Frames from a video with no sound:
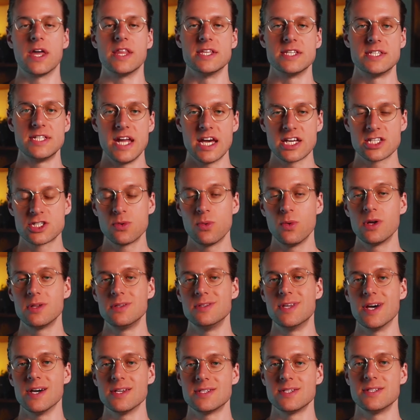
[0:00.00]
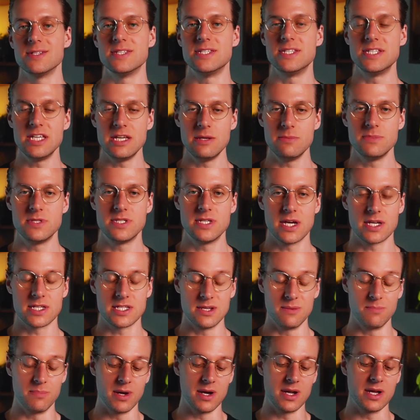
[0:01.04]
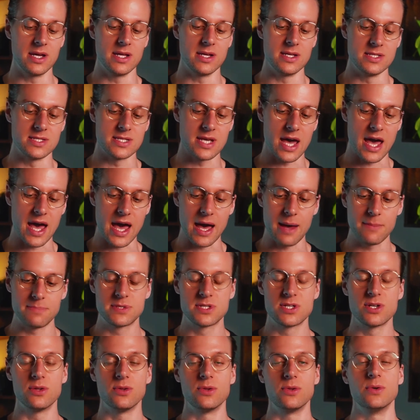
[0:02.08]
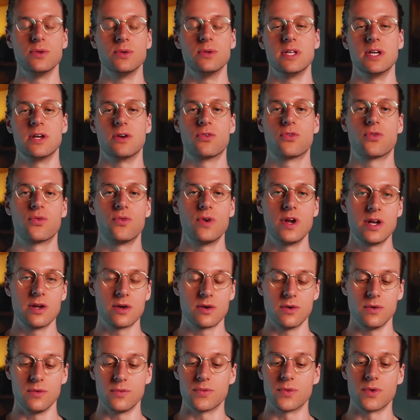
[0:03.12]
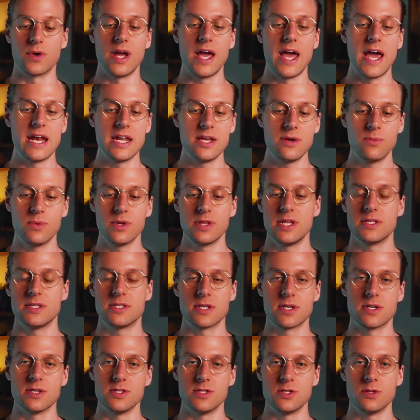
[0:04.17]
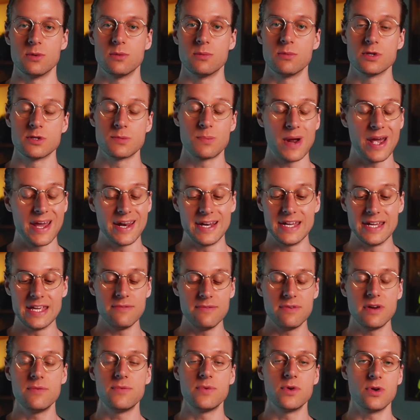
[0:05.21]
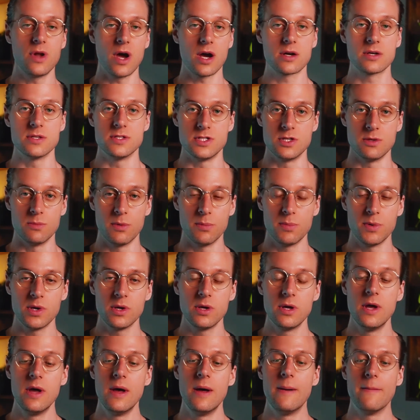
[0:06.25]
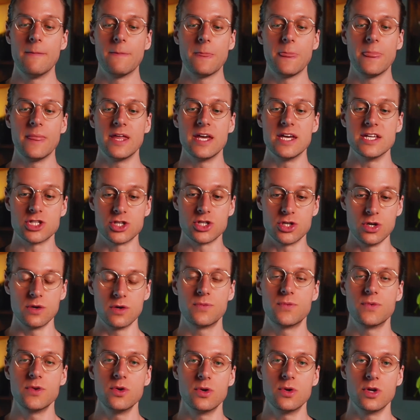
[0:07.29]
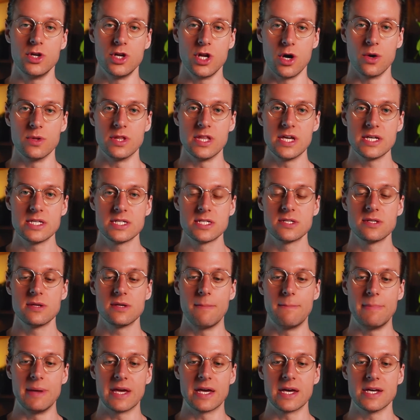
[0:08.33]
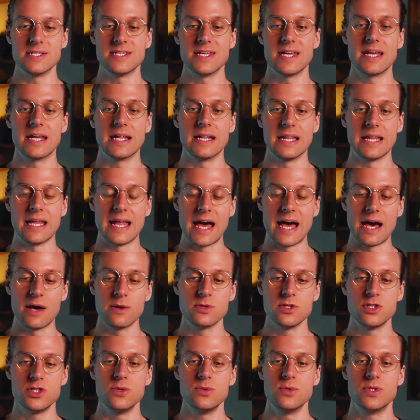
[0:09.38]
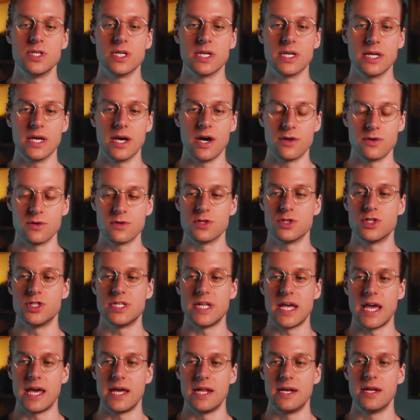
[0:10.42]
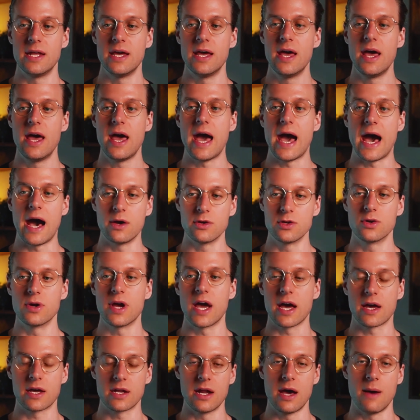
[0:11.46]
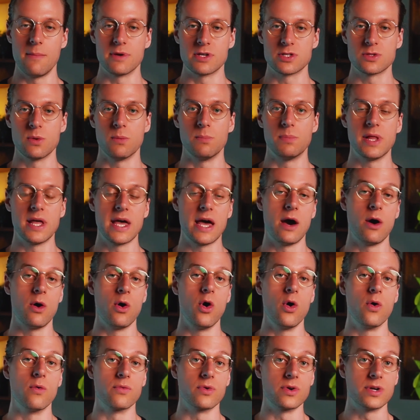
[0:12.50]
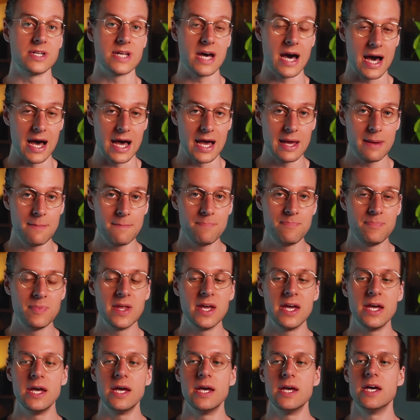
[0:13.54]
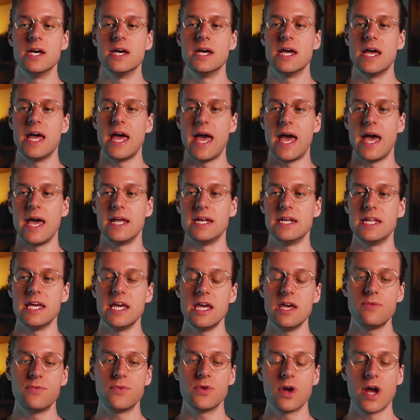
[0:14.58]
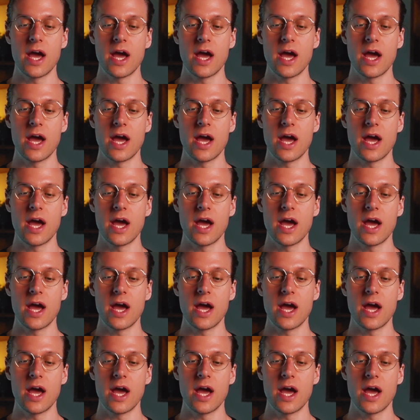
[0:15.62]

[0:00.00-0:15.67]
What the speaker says: this next one doesn't seem sexy, but it is absolutely critical for anyone that's a consumables brand. And even if you're not consumable, it's good for you to know this because it allows you to understand how your economics will play out over time. And if your